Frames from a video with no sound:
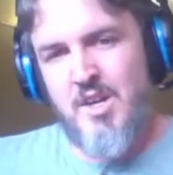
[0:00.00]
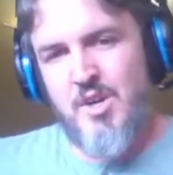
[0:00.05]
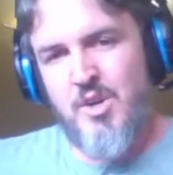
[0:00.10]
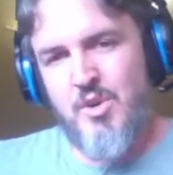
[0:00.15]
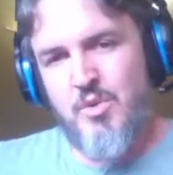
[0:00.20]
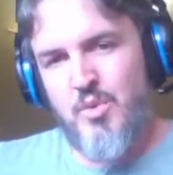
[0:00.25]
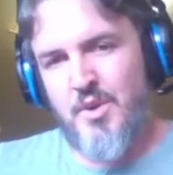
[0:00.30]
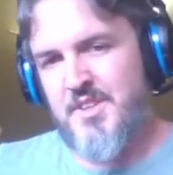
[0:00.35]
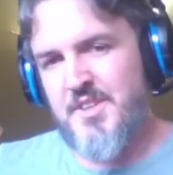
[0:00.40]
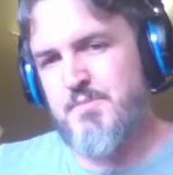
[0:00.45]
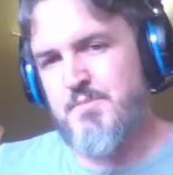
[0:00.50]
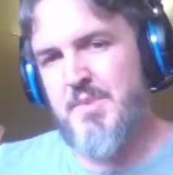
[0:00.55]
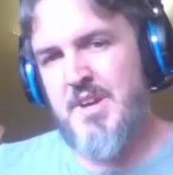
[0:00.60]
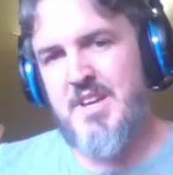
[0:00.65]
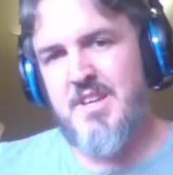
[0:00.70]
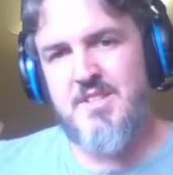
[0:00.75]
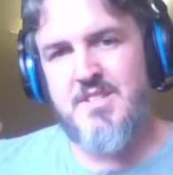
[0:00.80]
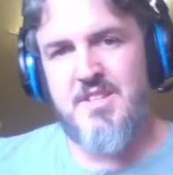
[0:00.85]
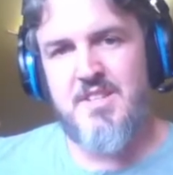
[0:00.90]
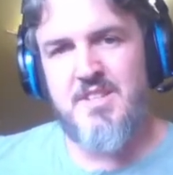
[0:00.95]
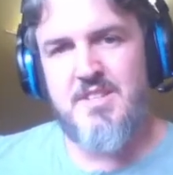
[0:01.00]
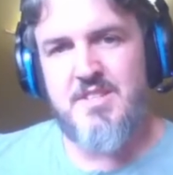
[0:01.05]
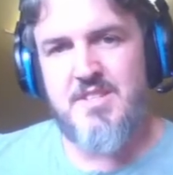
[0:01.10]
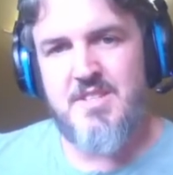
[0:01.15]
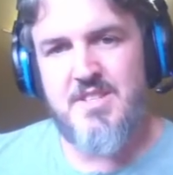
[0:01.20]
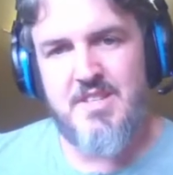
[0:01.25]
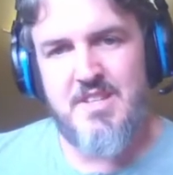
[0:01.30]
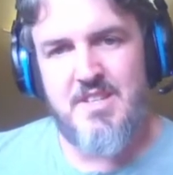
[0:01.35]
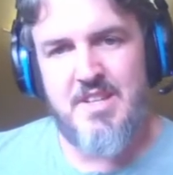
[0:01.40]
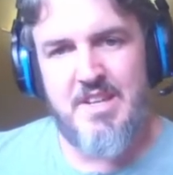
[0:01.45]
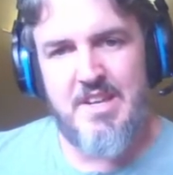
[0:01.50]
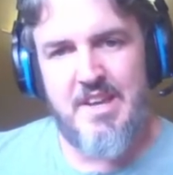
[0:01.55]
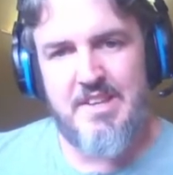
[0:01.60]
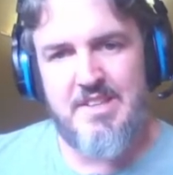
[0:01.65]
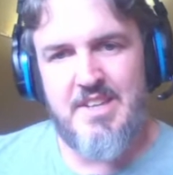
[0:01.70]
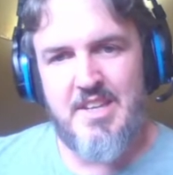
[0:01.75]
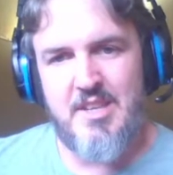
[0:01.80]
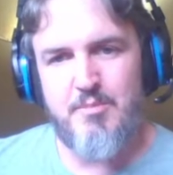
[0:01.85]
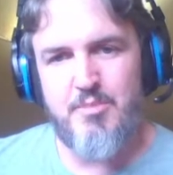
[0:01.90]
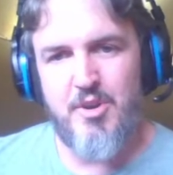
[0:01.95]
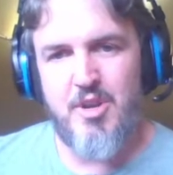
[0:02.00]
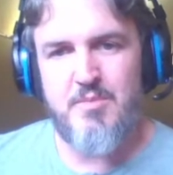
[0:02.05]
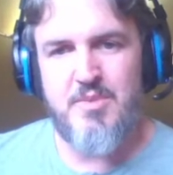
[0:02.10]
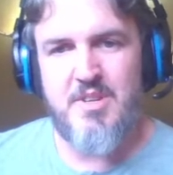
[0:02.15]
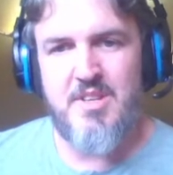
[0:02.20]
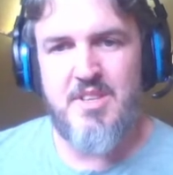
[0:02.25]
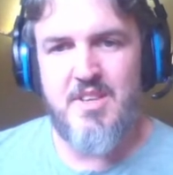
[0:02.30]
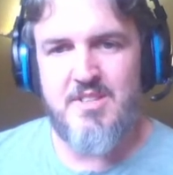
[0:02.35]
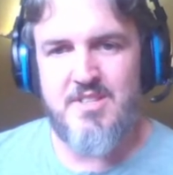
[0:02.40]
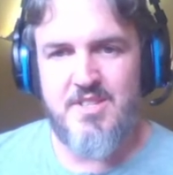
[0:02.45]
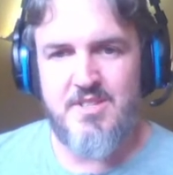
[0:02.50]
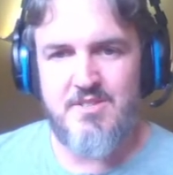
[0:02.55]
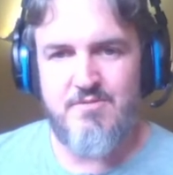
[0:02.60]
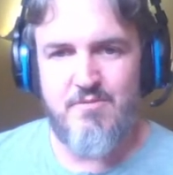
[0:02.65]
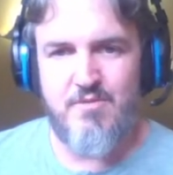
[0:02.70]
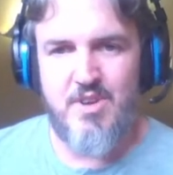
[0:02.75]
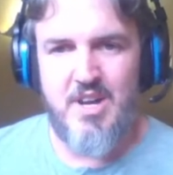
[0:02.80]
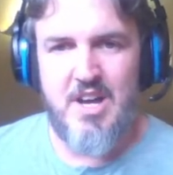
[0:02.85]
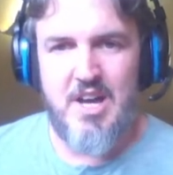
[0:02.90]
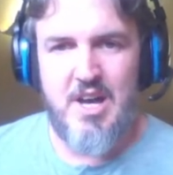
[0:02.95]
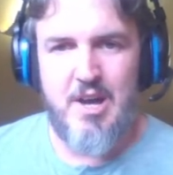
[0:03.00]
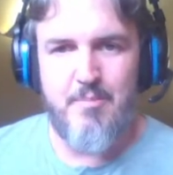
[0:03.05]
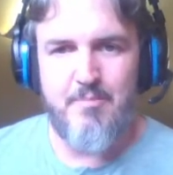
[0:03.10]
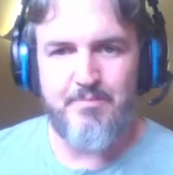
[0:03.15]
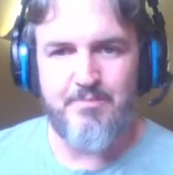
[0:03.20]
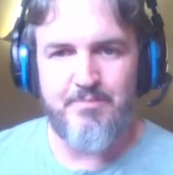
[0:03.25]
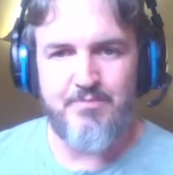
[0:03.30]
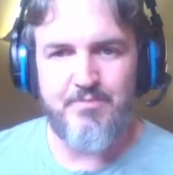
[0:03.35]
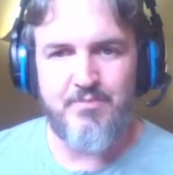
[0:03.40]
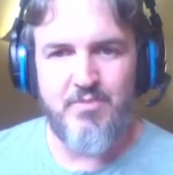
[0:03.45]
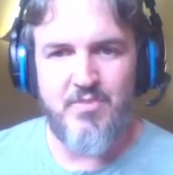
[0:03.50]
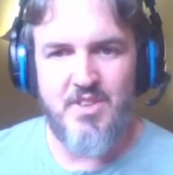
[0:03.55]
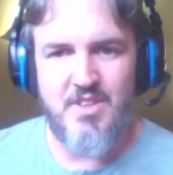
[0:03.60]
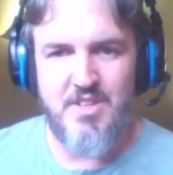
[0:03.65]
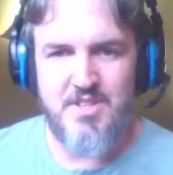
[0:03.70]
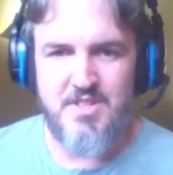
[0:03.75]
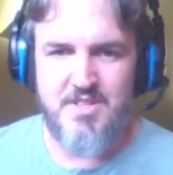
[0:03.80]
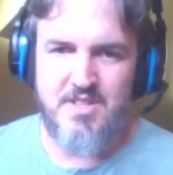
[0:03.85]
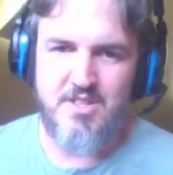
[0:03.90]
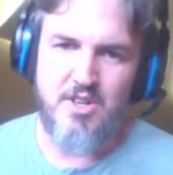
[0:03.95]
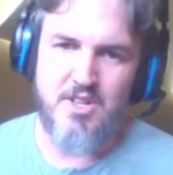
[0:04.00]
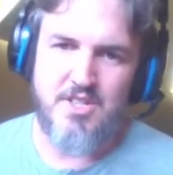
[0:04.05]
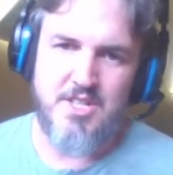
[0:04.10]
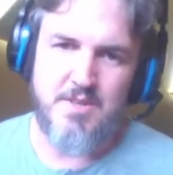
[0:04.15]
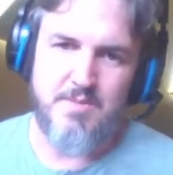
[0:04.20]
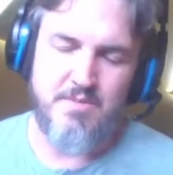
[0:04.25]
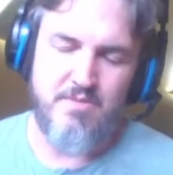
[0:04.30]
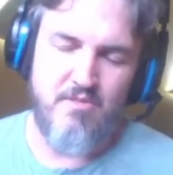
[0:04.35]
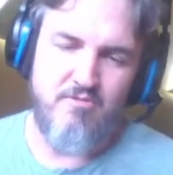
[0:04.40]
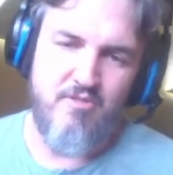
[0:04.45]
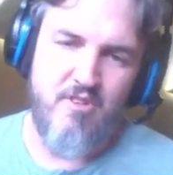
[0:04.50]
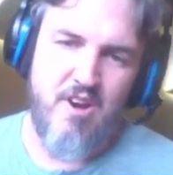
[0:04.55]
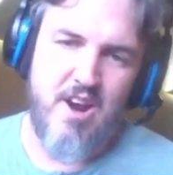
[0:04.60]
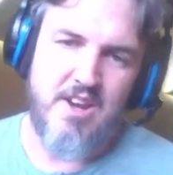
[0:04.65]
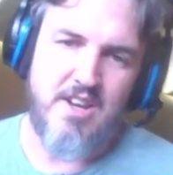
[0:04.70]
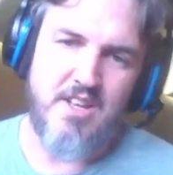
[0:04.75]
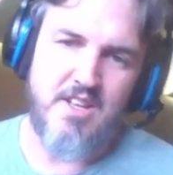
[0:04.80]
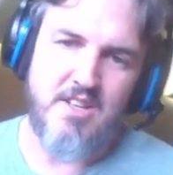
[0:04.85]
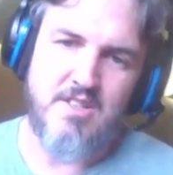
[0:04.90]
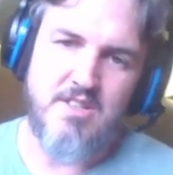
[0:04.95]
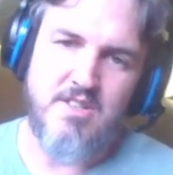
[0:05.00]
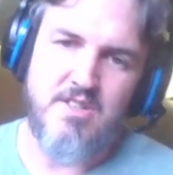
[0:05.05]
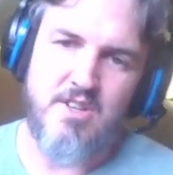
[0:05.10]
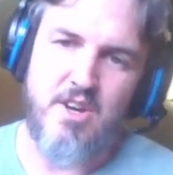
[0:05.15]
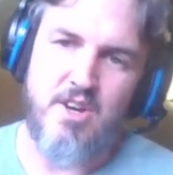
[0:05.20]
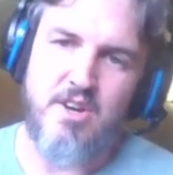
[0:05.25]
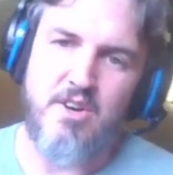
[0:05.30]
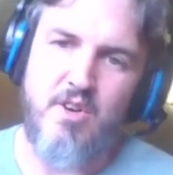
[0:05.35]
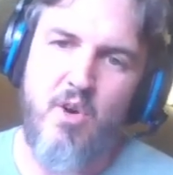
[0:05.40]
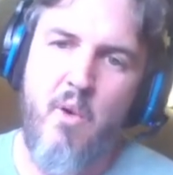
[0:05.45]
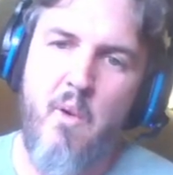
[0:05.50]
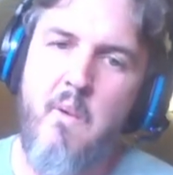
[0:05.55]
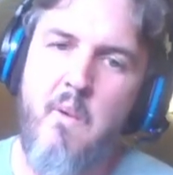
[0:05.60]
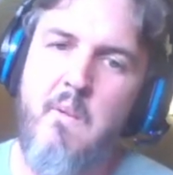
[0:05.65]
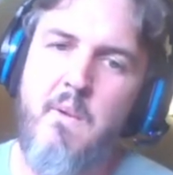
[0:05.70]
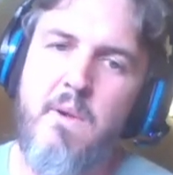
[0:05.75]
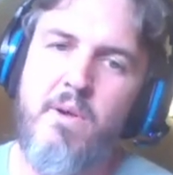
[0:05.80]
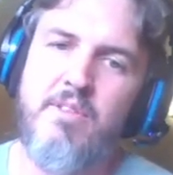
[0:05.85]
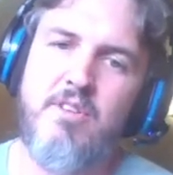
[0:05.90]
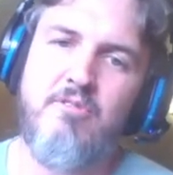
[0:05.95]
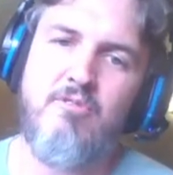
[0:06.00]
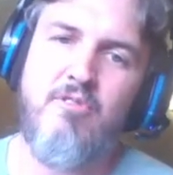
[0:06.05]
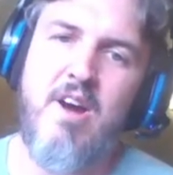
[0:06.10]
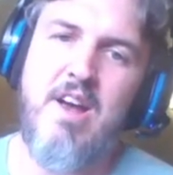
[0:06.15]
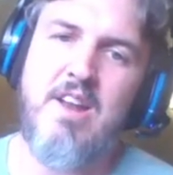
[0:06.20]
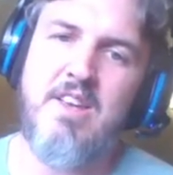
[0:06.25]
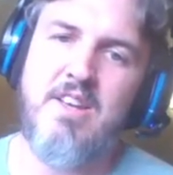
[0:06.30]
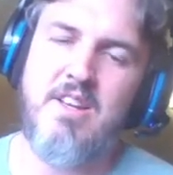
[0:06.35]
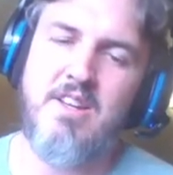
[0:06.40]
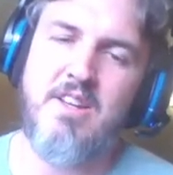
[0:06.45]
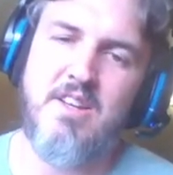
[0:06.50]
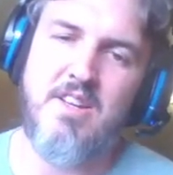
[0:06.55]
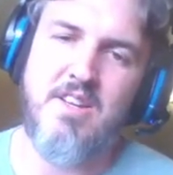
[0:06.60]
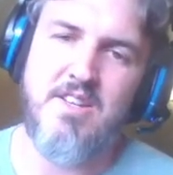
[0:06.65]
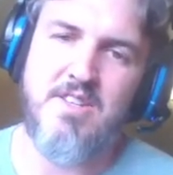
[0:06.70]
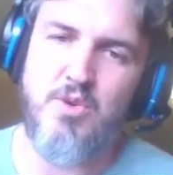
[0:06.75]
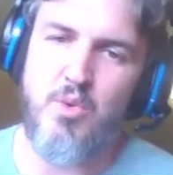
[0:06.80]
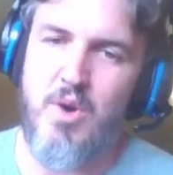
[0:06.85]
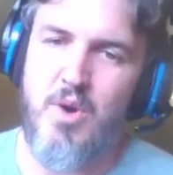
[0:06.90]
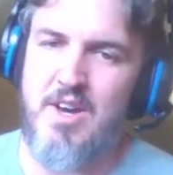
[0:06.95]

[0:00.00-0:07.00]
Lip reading: what this means is down the bottom here, there's this this concept of a rating. So the rating is a way